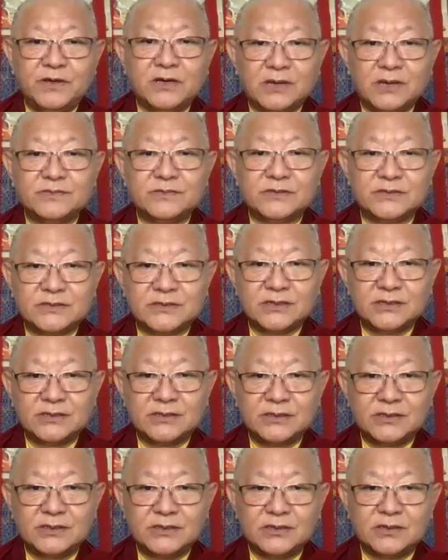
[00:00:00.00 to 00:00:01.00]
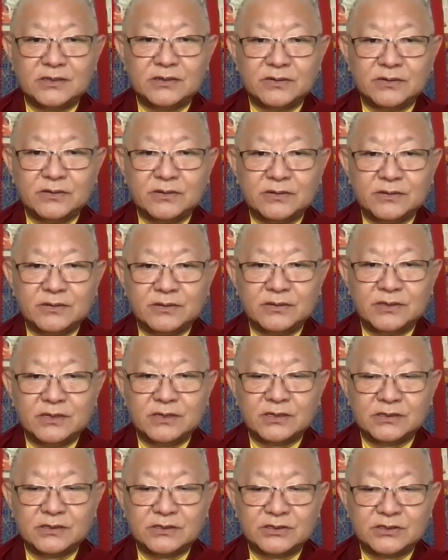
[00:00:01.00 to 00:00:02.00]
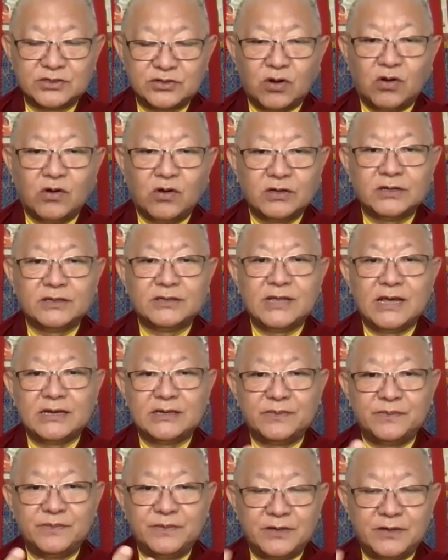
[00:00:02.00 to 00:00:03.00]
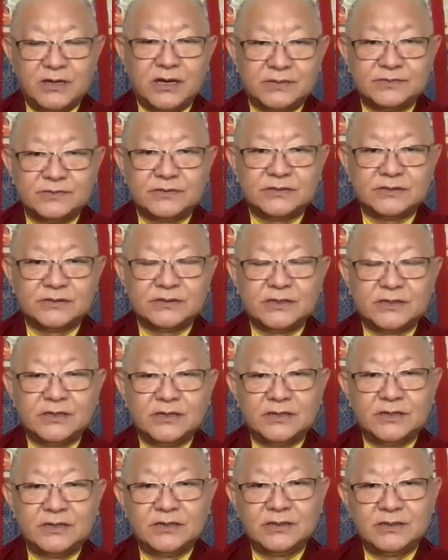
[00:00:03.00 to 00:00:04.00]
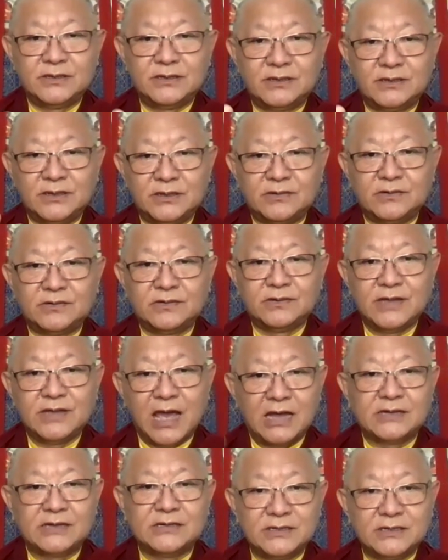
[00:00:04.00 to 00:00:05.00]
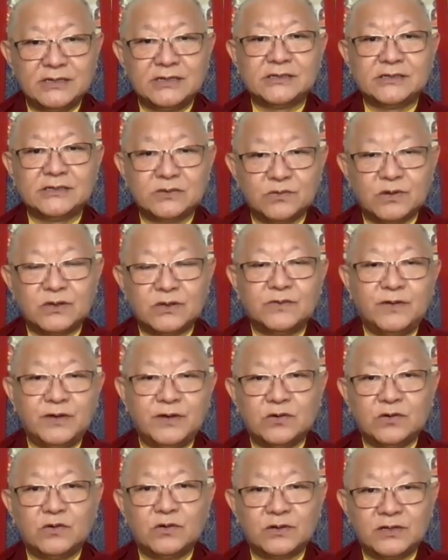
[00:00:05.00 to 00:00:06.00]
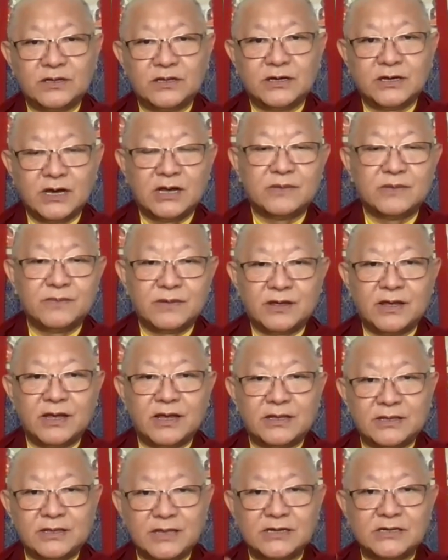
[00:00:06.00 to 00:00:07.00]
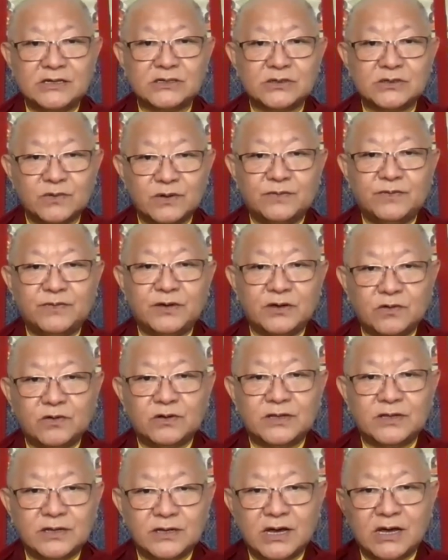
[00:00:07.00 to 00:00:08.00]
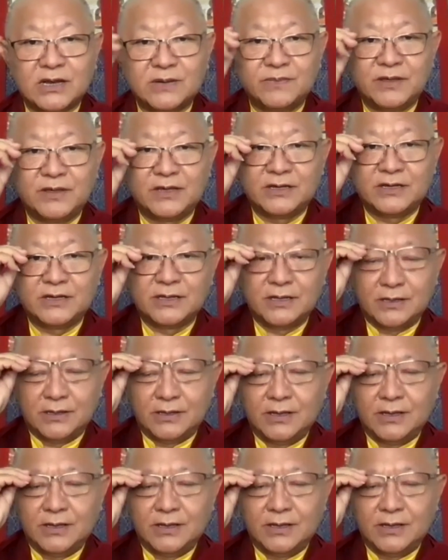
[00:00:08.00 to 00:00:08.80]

becomes, the stronger that becomes, that is what we call the karma, and that is what we call the karmic